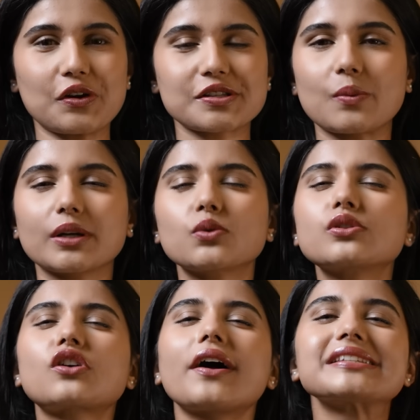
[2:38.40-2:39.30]
you're someone who's
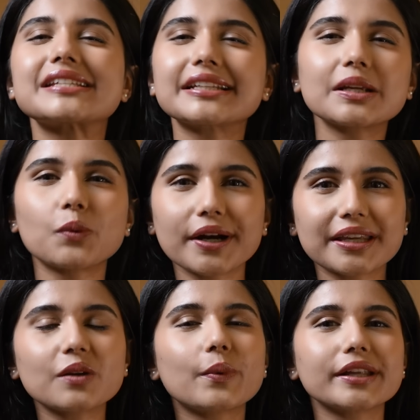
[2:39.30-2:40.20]
constantly
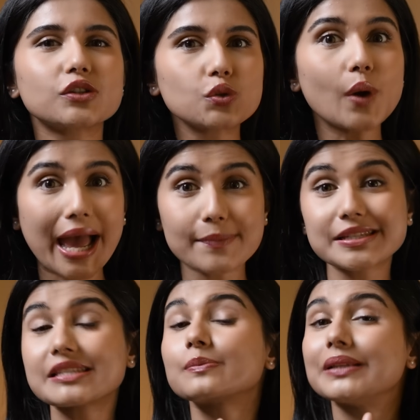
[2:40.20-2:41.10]
working with two apps
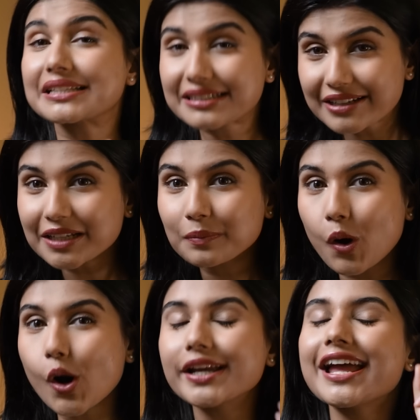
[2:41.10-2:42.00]
in split screen
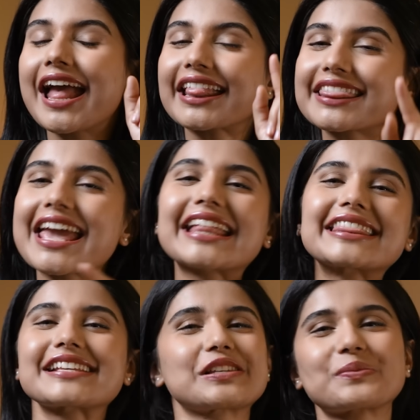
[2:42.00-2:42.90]
mode, then
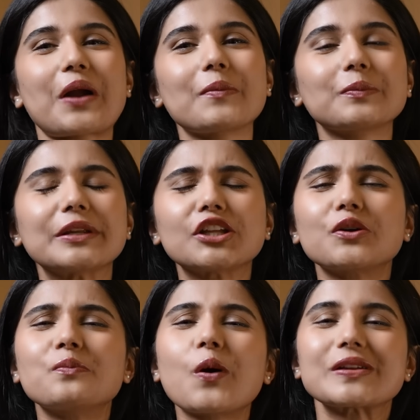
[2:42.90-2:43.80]
this is probably the
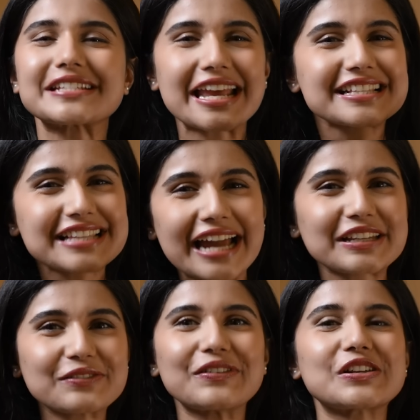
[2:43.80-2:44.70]
most
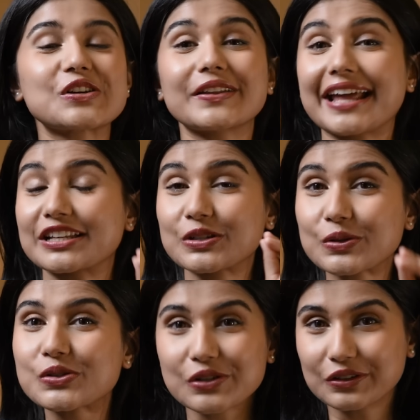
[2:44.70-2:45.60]
exciting feature that
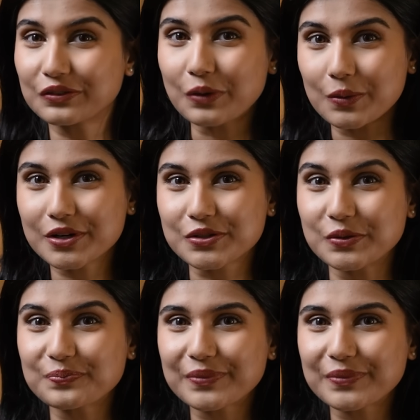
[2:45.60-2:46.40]
you should look forward to.